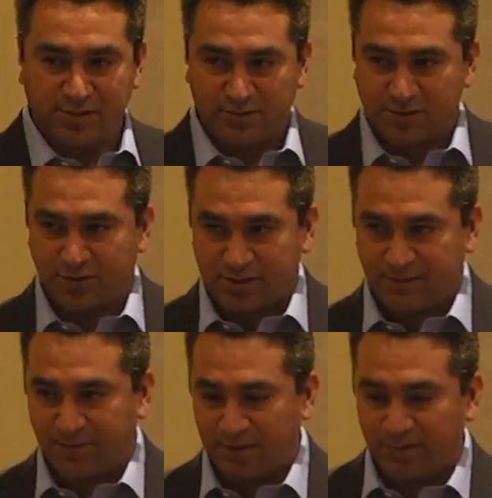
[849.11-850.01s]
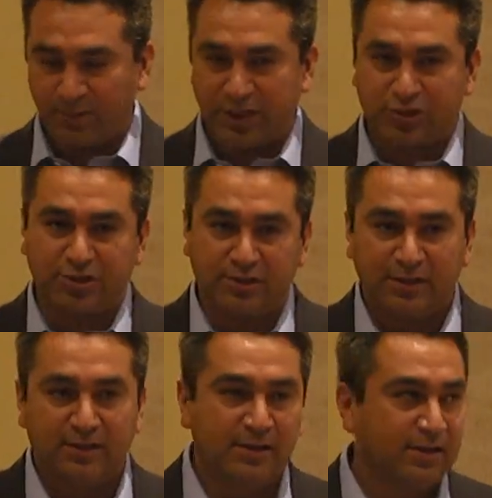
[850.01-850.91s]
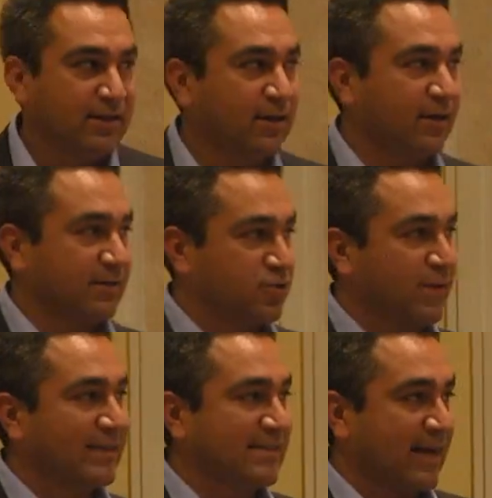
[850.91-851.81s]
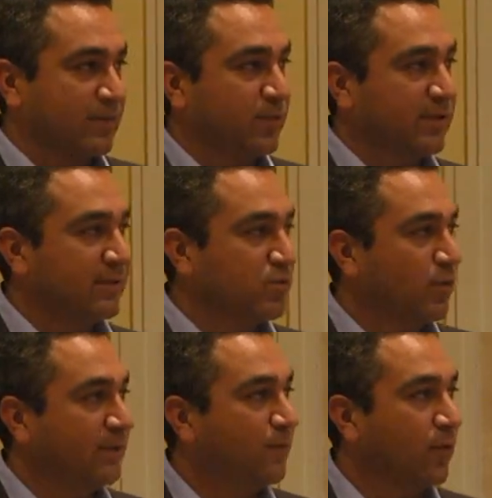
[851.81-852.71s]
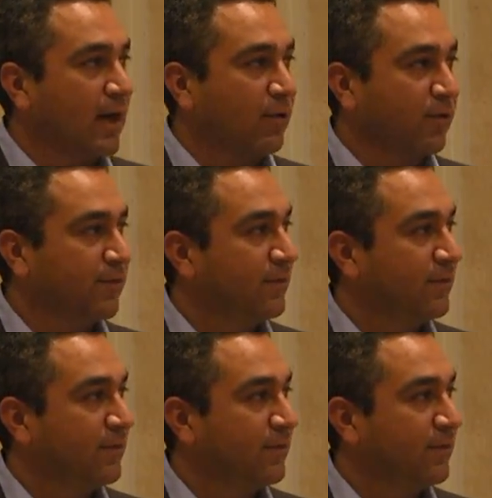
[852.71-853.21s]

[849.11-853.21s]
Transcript: who are searching for information transact within 24 hours.